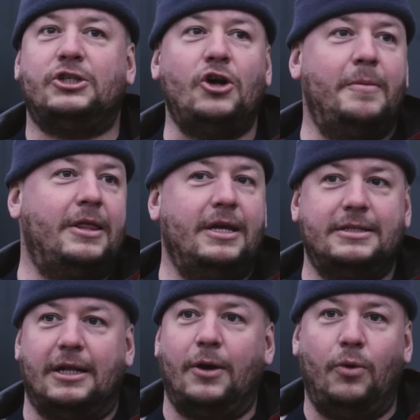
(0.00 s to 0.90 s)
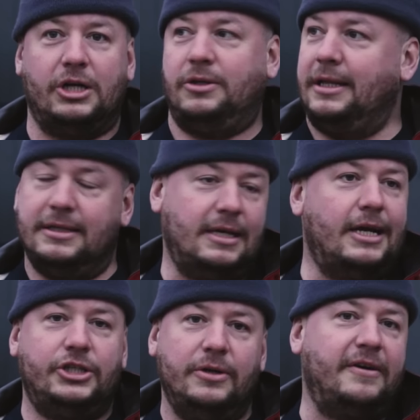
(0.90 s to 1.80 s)
so many things that like wash, like there's a
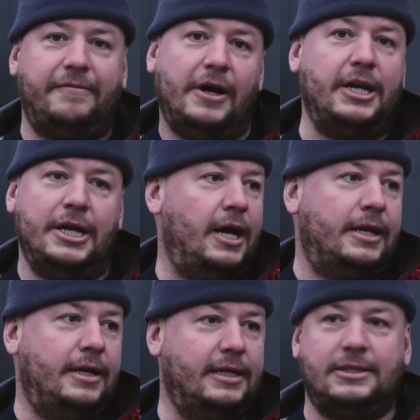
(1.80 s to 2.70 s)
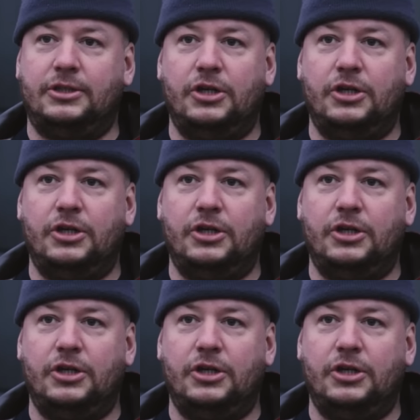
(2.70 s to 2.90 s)
guy shooting a fucking gun. It's